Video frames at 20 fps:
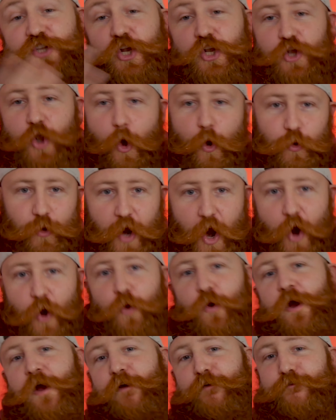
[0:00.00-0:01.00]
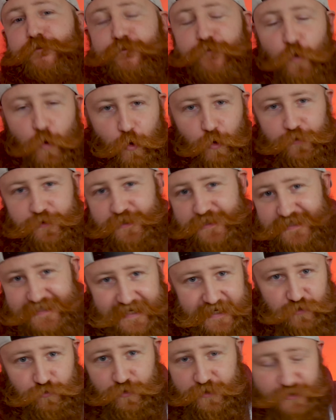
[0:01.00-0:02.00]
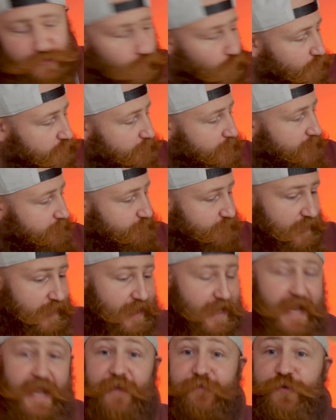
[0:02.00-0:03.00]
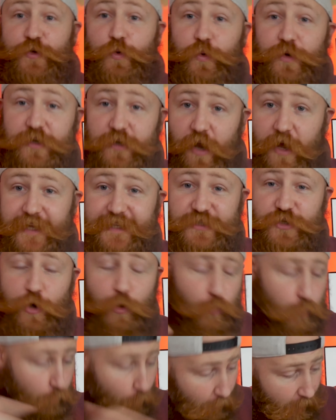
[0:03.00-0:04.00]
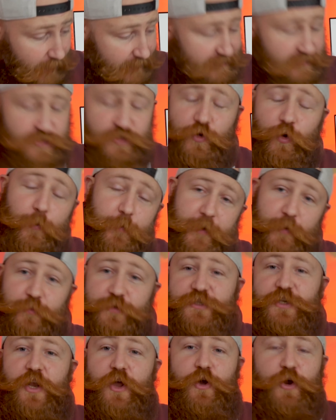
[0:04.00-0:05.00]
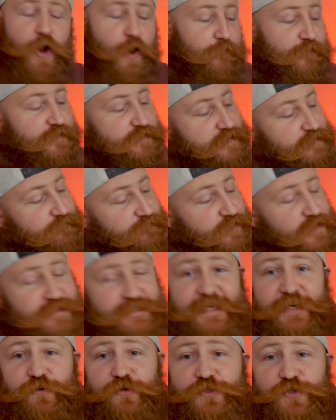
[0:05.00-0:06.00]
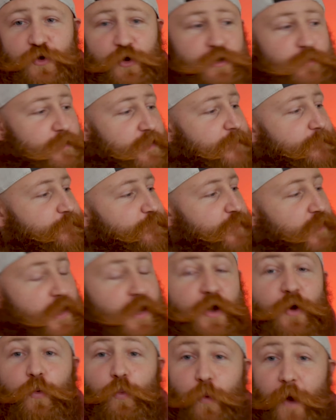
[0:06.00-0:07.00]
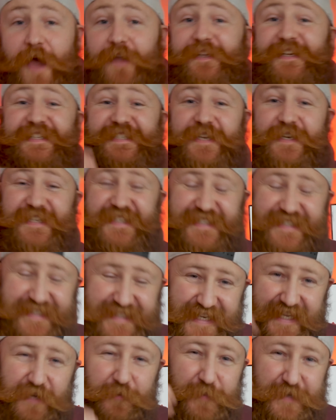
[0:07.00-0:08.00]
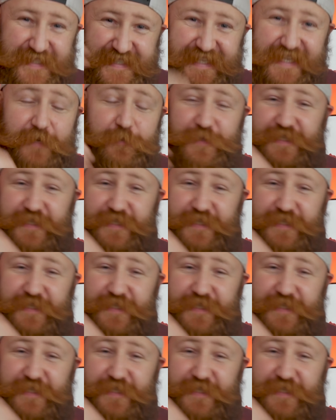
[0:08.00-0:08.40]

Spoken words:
the logo for the Secret Tournament. If you would like to know why the Scorpion was a logo for the Secret Tournament, well, it's a deep, deep